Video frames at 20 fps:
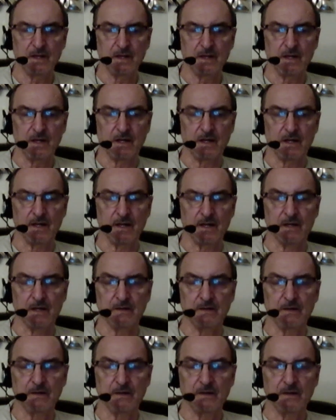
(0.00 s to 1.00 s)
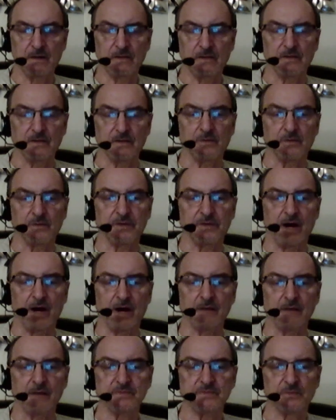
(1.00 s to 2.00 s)
And there were
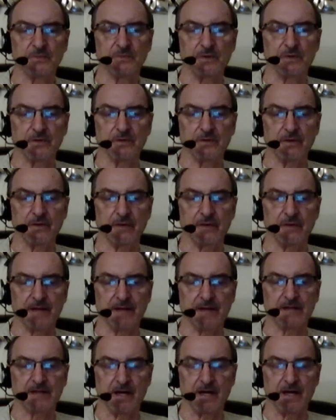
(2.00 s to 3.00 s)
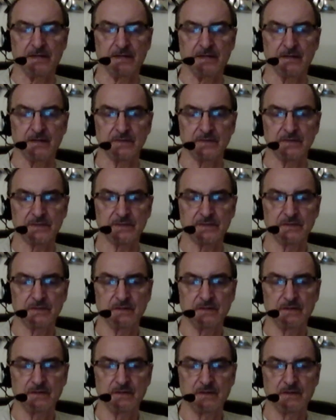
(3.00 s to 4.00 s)
times where that kindness
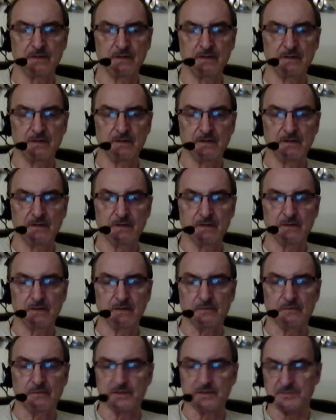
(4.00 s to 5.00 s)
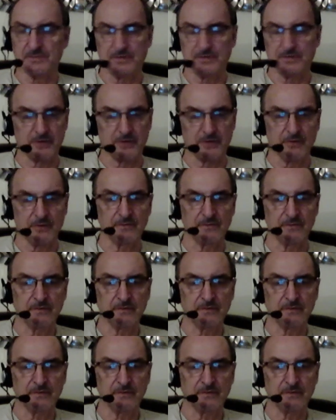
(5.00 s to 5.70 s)
was returned